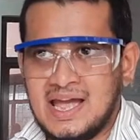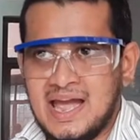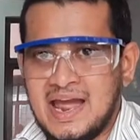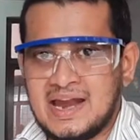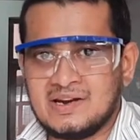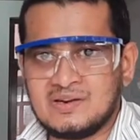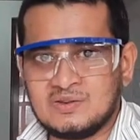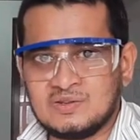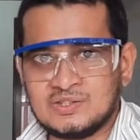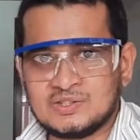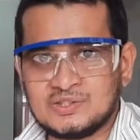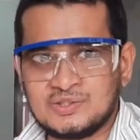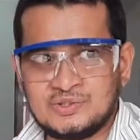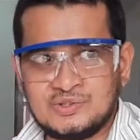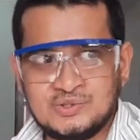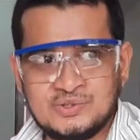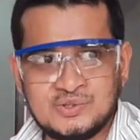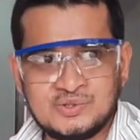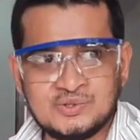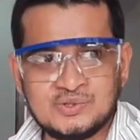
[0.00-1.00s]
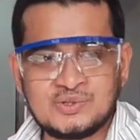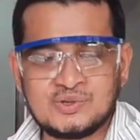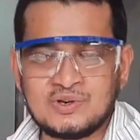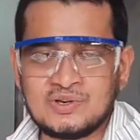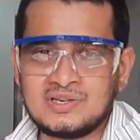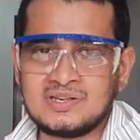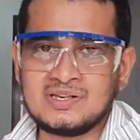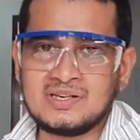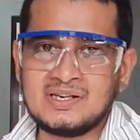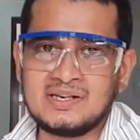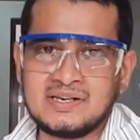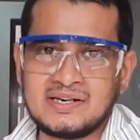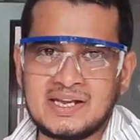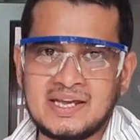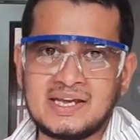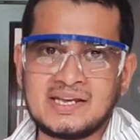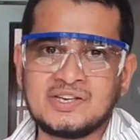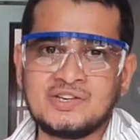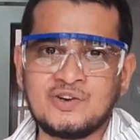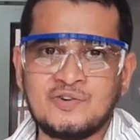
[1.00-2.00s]
And also do not
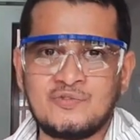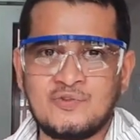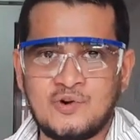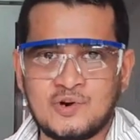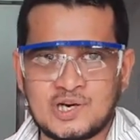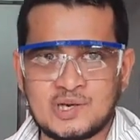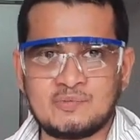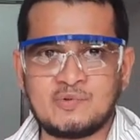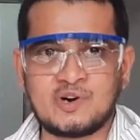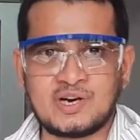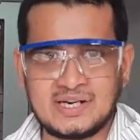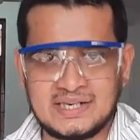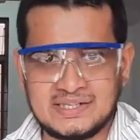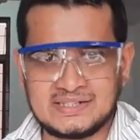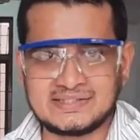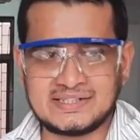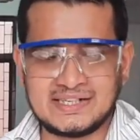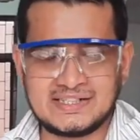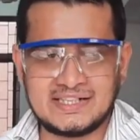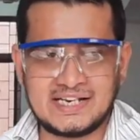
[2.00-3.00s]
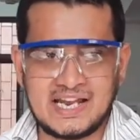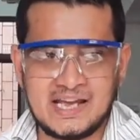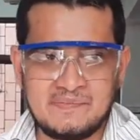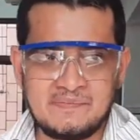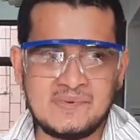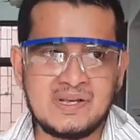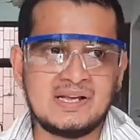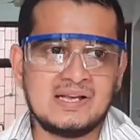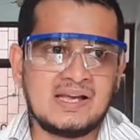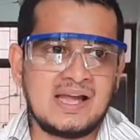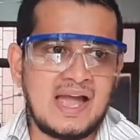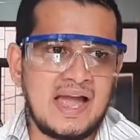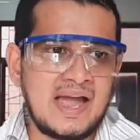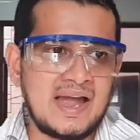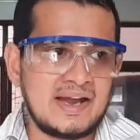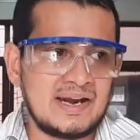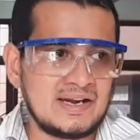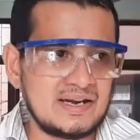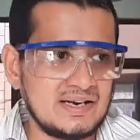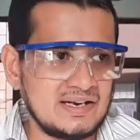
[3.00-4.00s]
take your water bottle inside the lab,
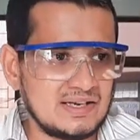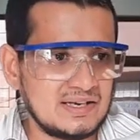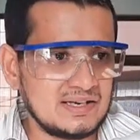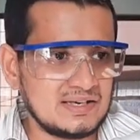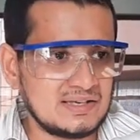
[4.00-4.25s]
and